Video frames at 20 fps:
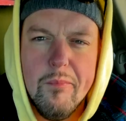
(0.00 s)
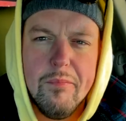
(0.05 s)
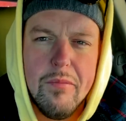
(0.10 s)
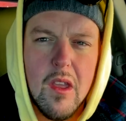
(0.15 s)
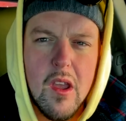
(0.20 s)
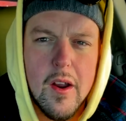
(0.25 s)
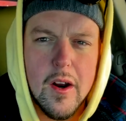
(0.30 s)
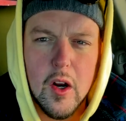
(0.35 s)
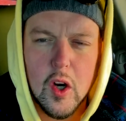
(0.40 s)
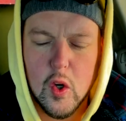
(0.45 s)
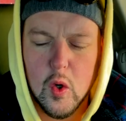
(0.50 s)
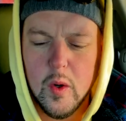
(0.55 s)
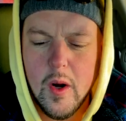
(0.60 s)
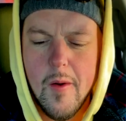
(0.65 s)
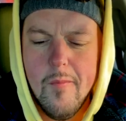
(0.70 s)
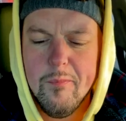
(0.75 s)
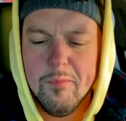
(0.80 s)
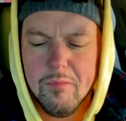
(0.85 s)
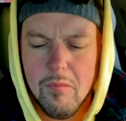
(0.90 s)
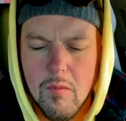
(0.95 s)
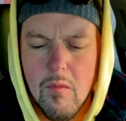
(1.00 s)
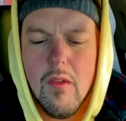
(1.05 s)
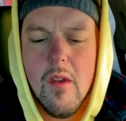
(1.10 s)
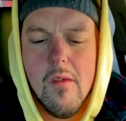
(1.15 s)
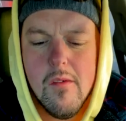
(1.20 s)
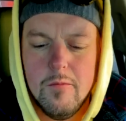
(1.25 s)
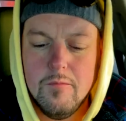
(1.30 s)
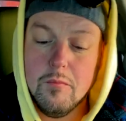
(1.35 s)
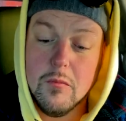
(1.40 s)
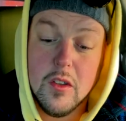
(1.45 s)
like a gouda mm,
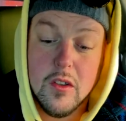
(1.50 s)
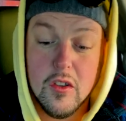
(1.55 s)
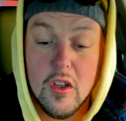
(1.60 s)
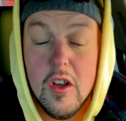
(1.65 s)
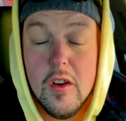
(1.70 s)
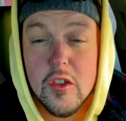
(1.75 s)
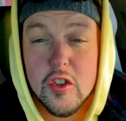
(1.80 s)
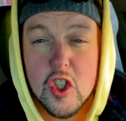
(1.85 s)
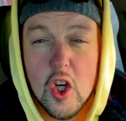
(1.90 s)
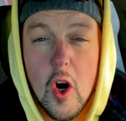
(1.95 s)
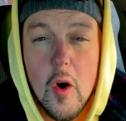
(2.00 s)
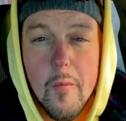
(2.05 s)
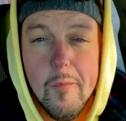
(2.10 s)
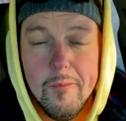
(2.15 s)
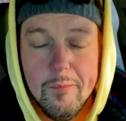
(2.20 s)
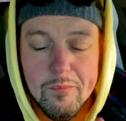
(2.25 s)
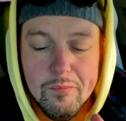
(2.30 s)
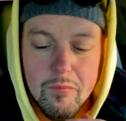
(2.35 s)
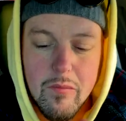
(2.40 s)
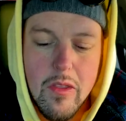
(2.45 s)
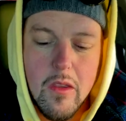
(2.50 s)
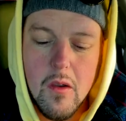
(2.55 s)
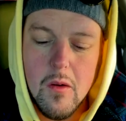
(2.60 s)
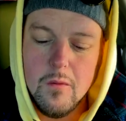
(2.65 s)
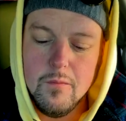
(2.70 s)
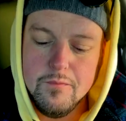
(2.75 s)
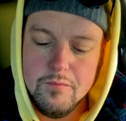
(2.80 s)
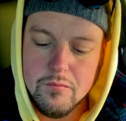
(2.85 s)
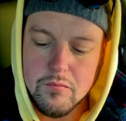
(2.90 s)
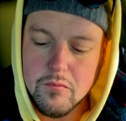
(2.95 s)
it's good it's sharp
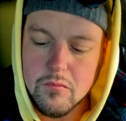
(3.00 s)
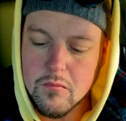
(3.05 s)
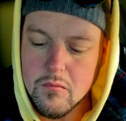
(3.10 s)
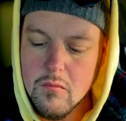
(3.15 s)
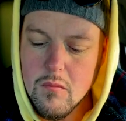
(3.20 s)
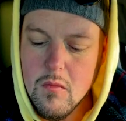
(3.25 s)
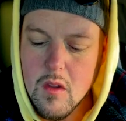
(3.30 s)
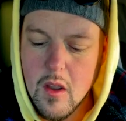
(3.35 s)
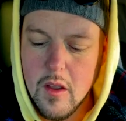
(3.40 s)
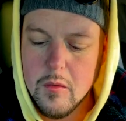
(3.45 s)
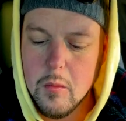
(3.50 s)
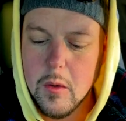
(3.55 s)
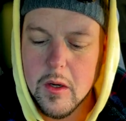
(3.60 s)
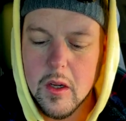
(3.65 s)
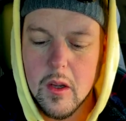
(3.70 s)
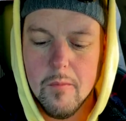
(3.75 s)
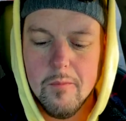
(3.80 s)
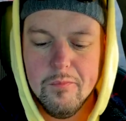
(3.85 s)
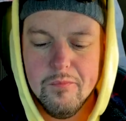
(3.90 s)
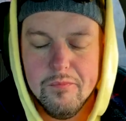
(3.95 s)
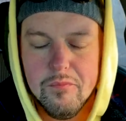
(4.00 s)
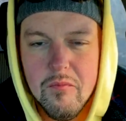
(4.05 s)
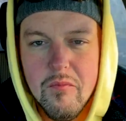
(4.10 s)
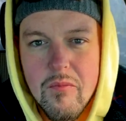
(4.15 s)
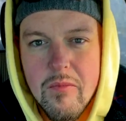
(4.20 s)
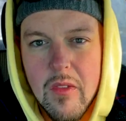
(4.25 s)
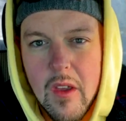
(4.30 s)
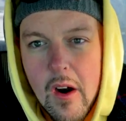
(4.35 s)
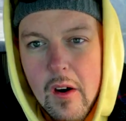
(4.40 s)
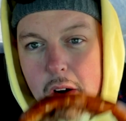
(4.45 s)
that's pretty good.
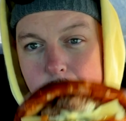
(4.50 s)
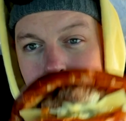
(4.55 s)
All right.